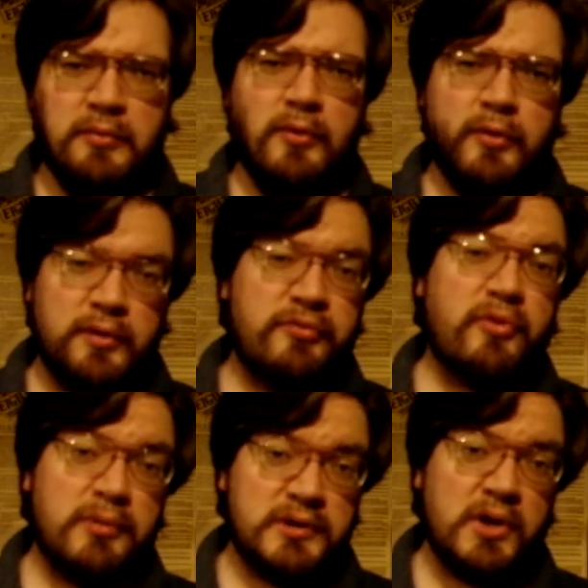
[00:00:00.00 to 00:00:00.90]
or
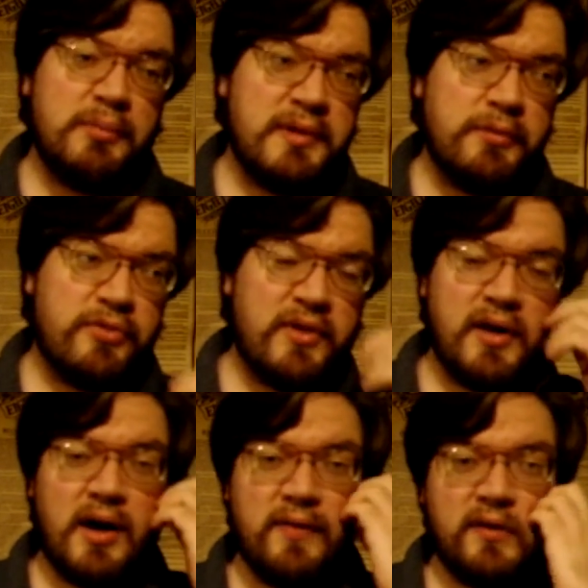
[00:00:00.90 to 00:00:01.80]
form a lobby with their other